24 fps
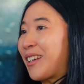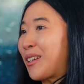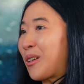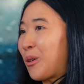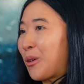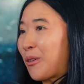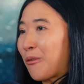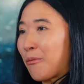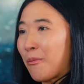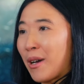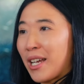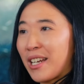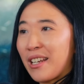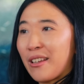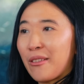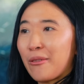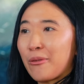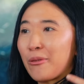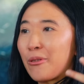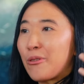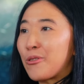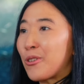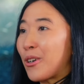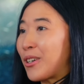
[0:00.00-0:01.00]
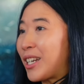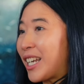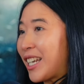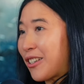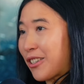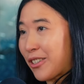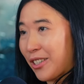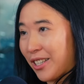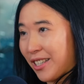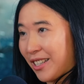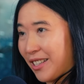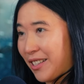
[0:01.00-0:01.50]
get a lot of money through
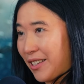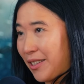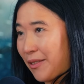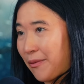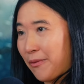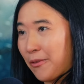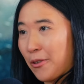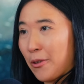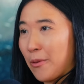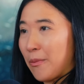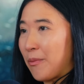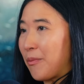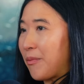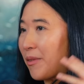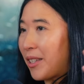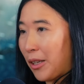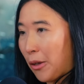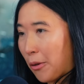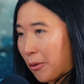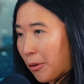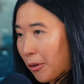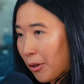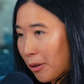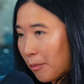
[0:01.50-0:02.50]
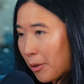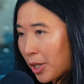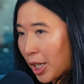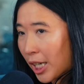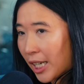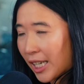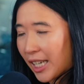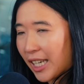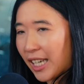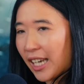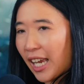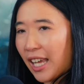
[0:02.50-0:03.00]
donations from the local
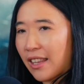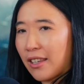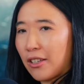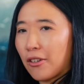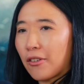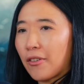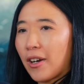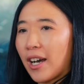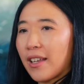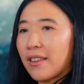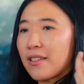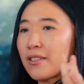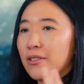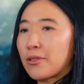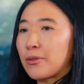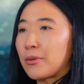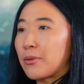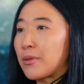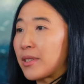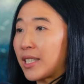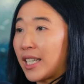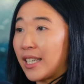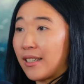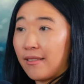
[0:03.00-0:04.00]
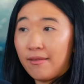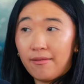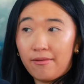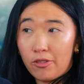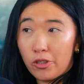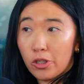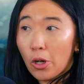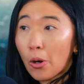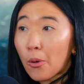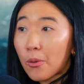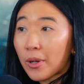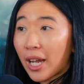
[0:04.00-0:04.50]
community, and then you've got other schools that
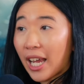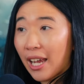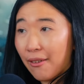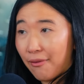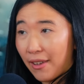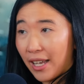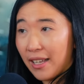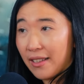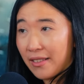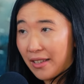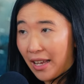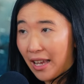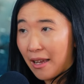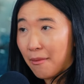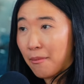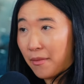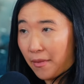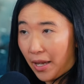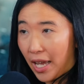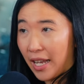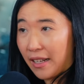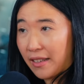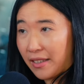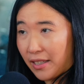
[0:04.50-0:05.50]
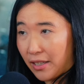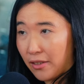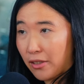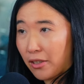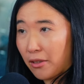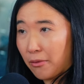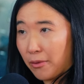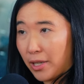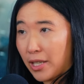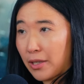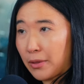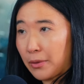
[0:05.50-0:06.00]
don't have that same access
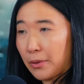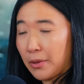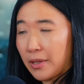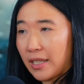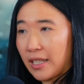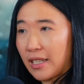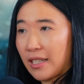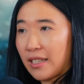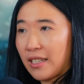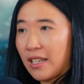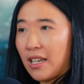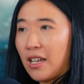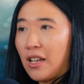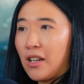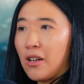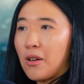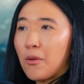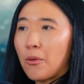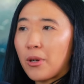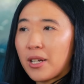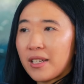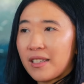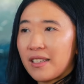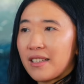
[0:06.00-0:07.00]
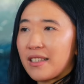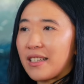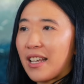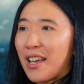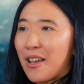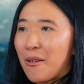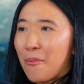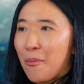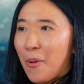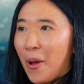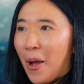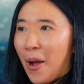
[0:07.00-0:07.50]
to resources? What does it
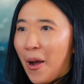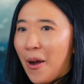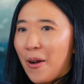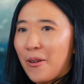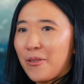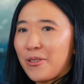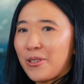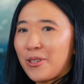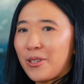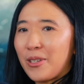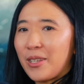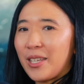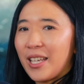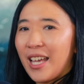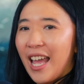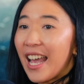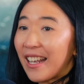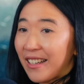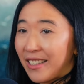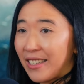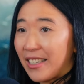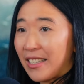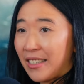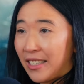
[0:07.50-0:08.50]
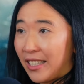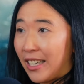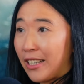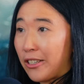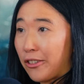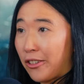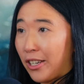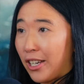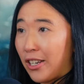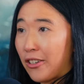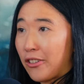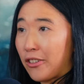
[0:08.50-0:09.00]
say about the access to
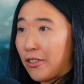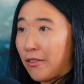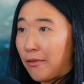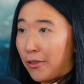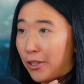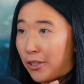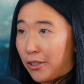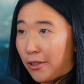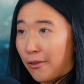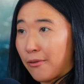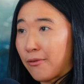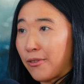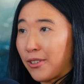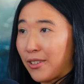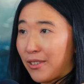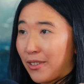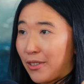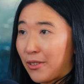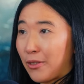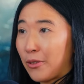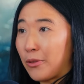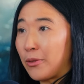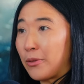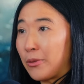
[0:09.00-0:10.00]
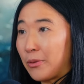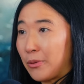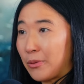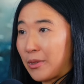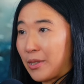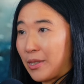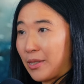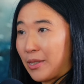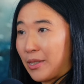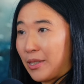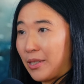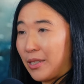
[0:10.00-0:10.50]
education for different
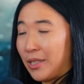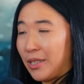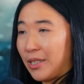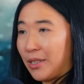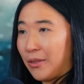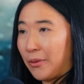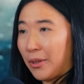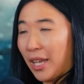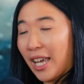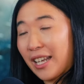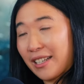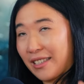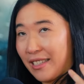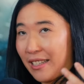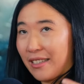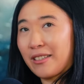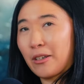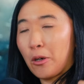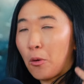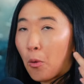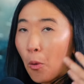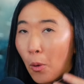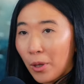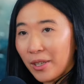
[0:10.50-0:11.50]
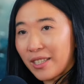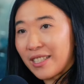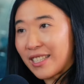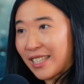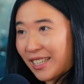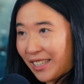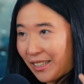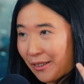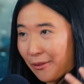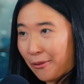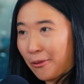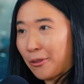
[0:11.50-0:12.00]
schools? Well, access to
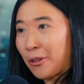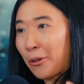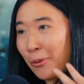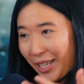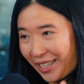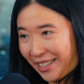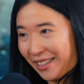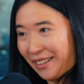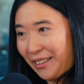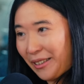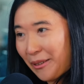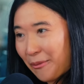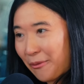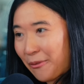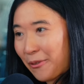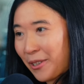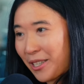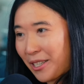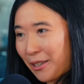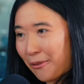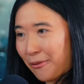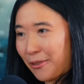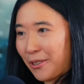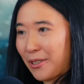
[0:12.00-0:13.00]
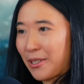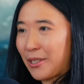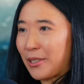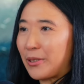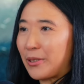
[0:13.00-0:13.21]
quality of curriculum for different